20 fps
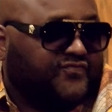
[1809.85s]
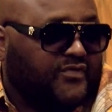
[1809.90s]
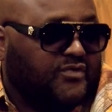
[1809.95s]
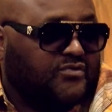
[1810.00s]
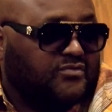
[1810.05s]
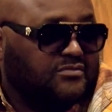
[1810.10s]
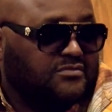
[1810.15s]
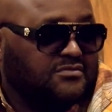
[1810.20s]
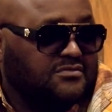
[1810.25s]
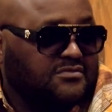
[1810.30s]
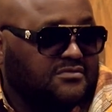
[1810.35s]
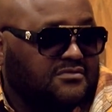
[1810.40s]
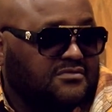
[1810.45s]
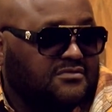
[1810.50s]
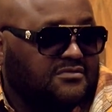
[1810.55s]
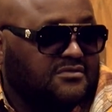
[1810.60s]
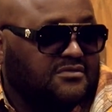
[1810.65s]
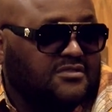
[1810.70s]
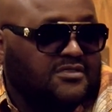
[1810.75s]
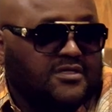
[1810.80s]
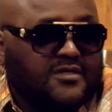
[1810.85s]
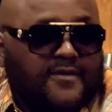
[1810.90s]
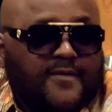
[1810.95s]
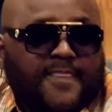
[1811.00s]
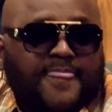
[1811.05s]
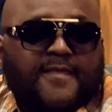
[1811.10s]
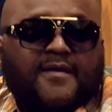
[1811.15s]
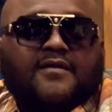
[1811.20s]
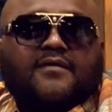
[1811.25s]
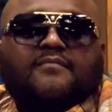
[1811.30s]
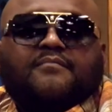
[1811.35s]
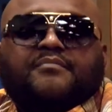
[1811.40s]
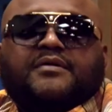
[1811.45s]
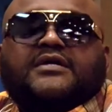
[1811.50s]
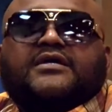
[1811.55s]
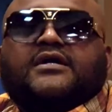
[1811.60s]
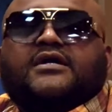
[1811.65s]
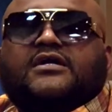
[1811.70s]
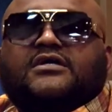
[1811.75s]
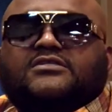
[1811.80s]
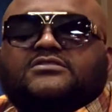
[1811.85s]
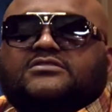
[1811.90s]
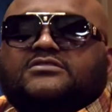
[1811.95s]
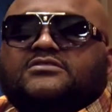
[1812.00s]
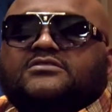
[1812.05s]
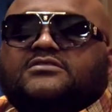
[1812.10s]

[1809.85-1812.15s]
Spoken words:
Mm-hmm. Because